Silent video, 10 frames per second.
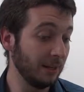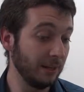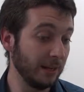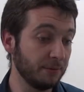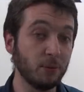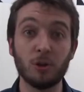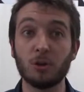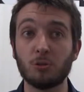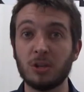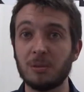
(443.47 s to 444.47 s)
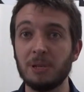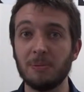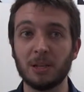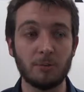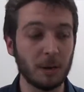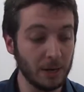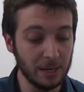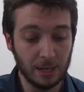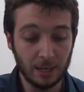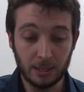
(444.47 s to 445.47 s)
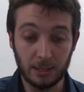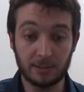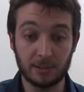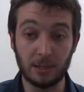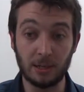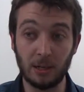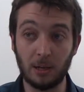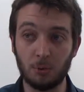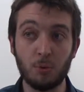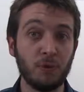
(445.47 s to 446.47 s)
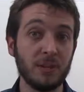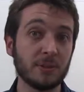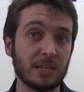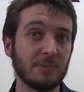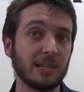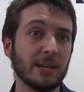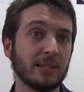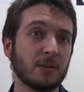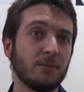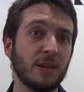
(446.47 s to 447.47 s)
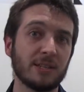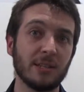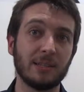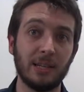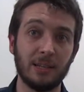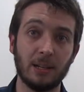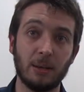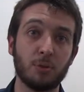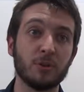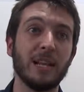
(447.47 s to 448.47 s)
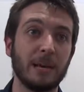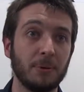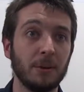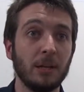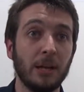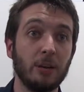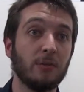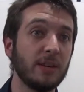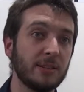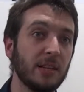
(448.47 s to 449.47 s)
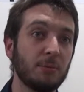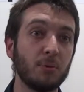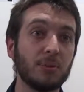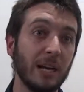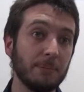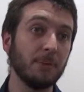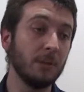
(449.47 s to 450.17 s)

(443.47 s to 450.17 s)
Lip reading: and 420 millimeter barrel is roughly the same size as a VSR10 Pro Snipe. And the VSR10 Pro Snipe